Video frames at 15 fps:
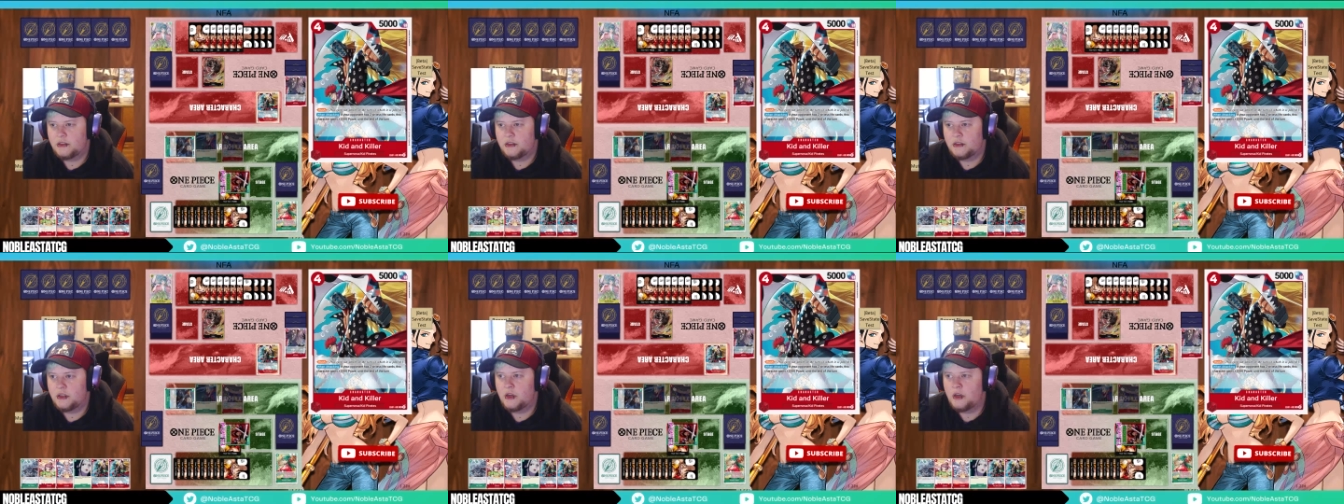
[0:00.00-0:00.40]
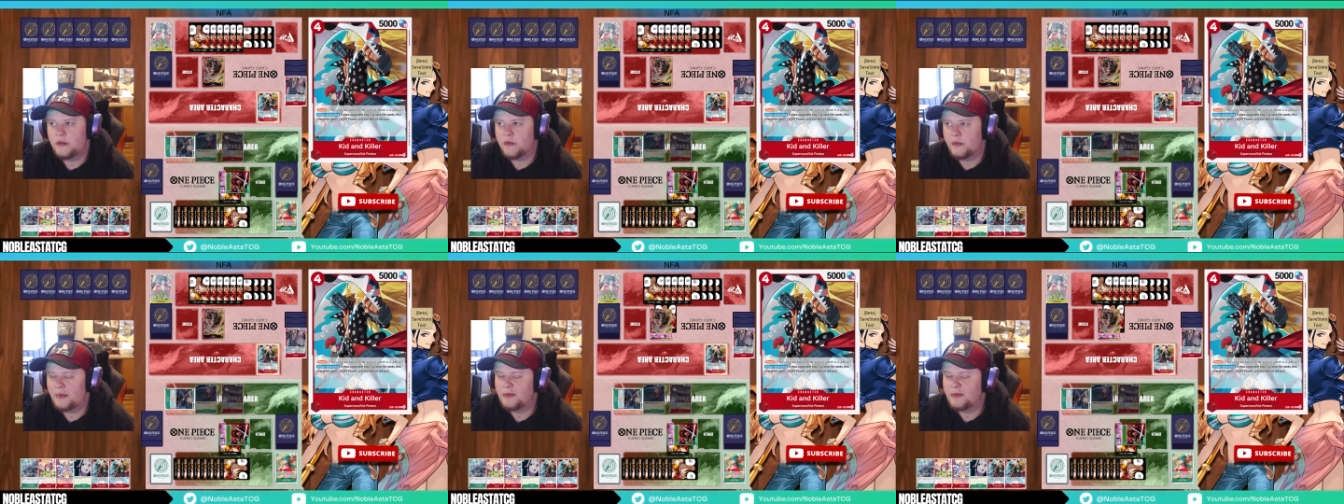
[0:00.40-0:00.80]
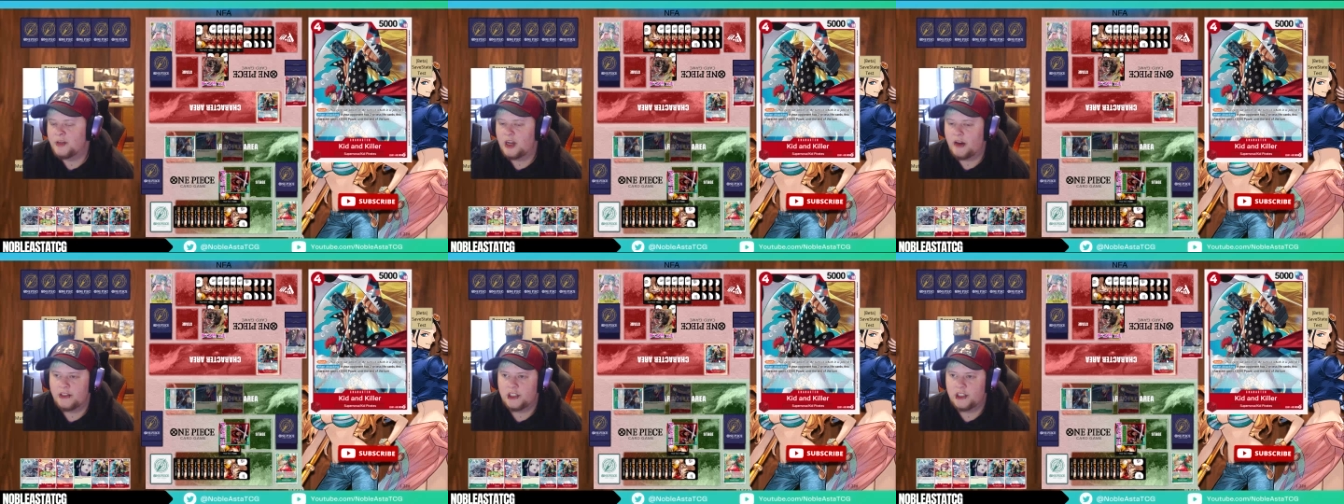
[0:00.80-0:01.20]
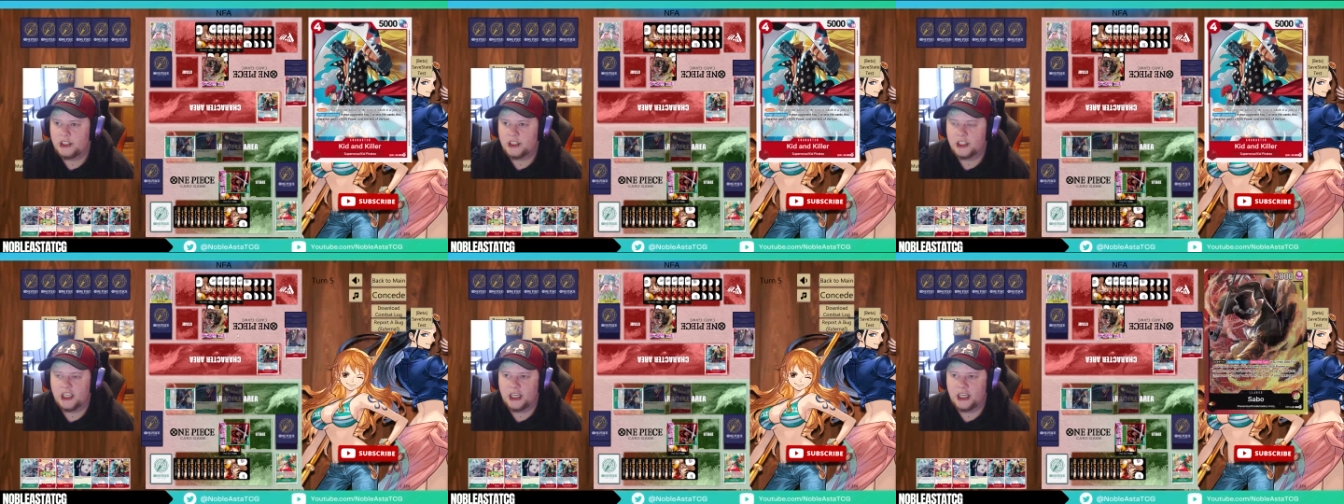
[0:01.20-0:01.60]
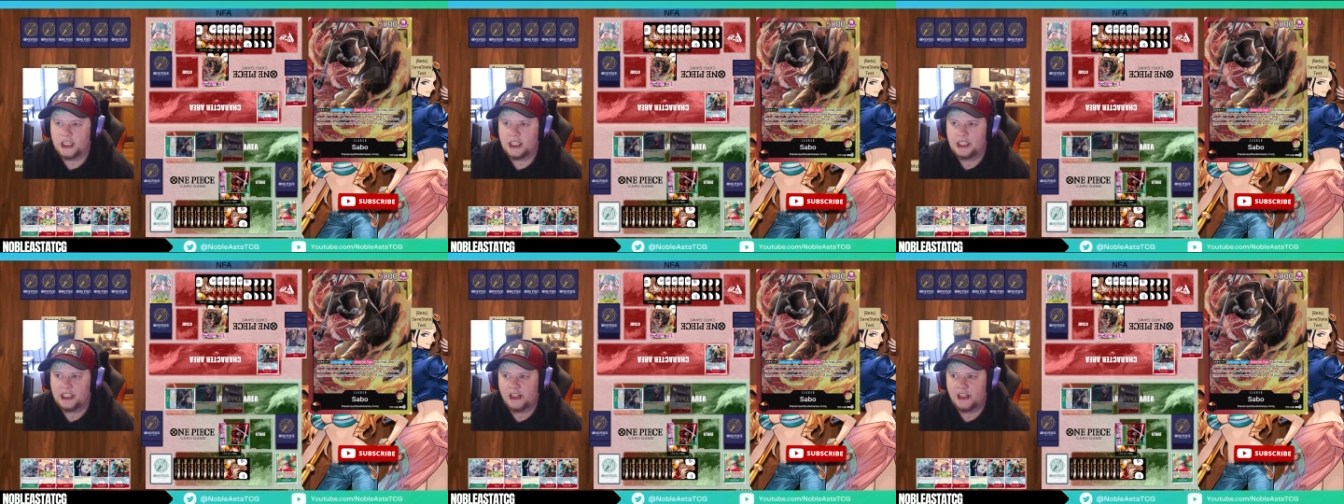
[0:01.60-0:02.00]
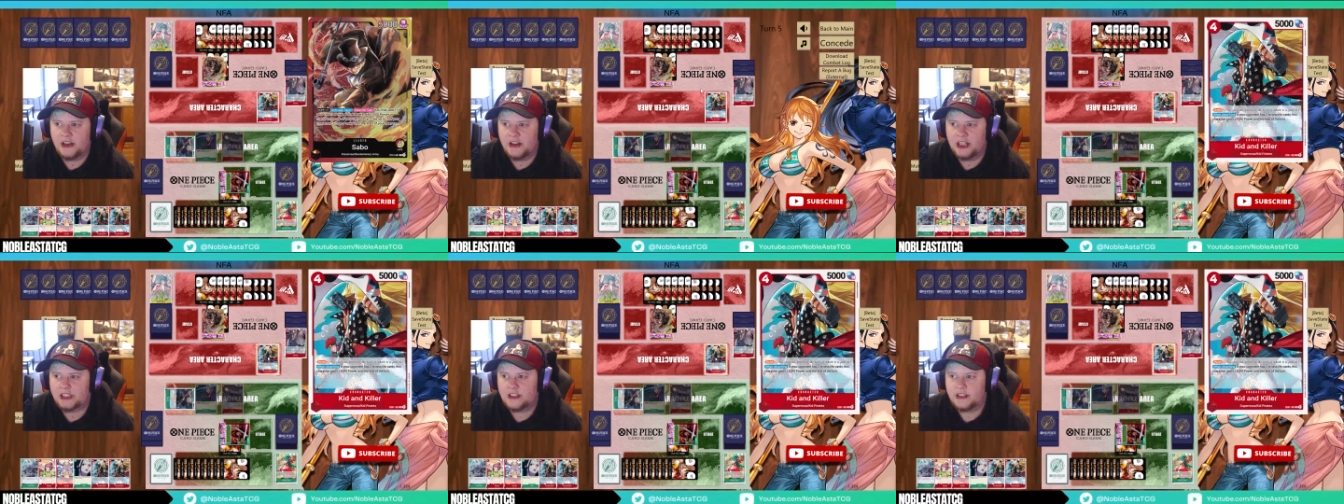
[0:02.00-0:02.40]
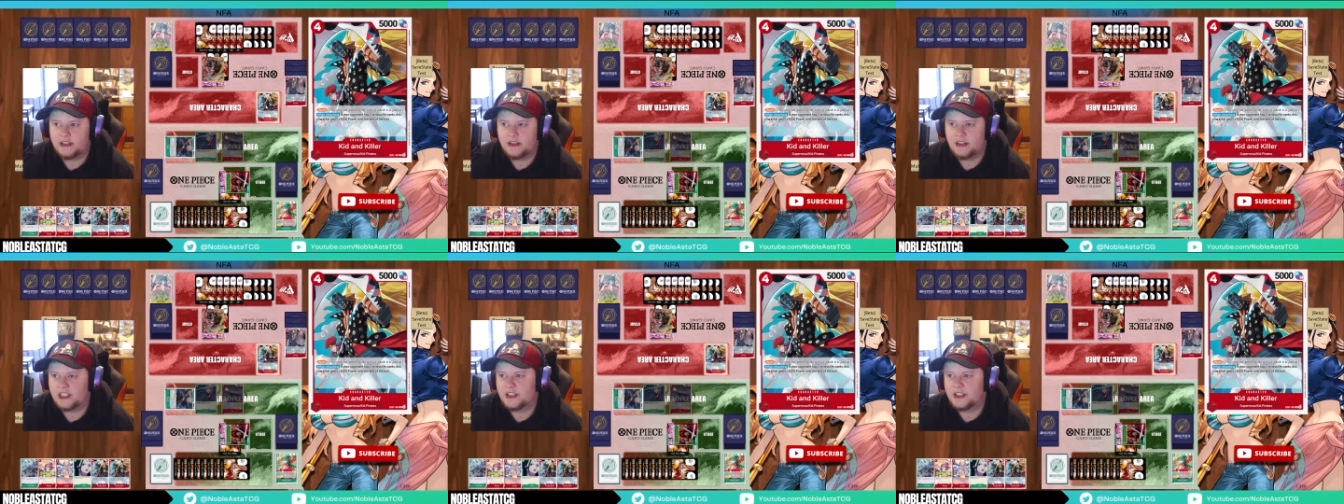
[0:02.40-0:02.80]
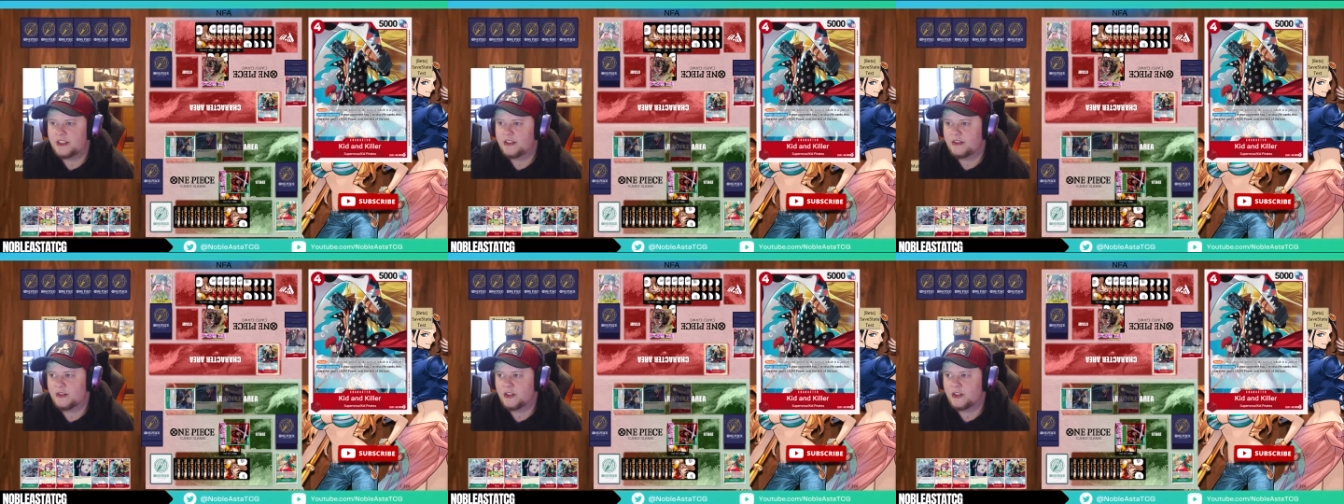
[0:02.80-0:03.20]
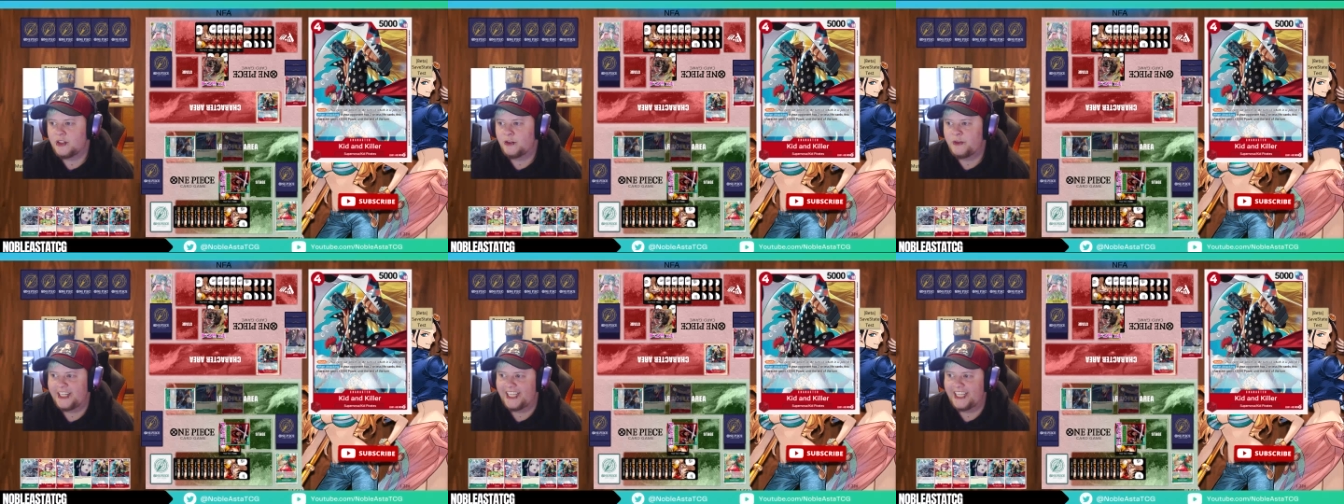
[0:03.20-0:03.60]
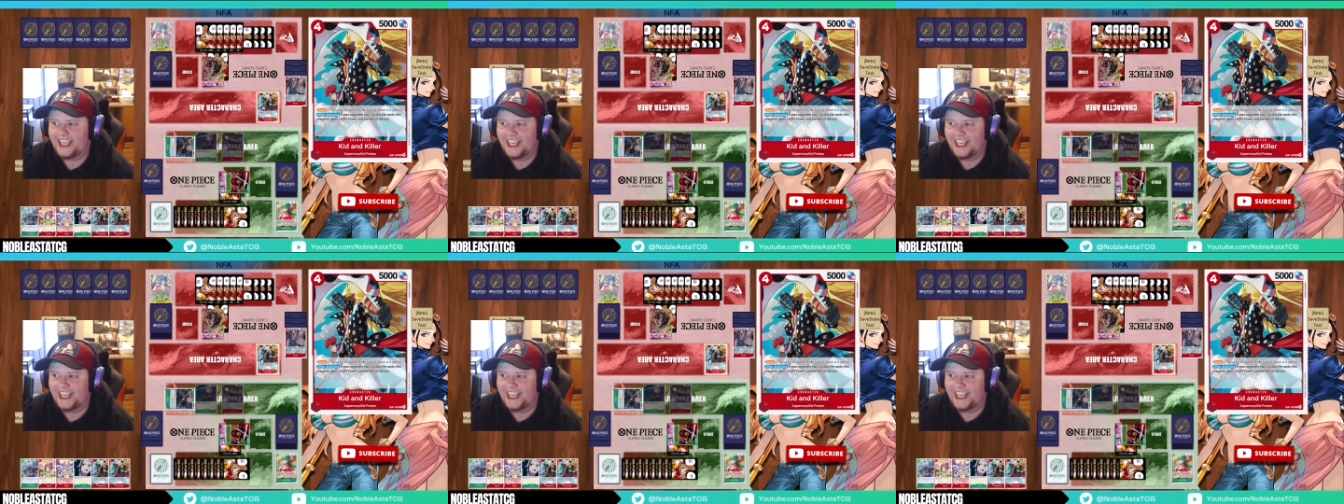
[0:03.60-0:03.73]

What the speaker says: Oh, remember how I was just looking at Kid Killer? That's so funny.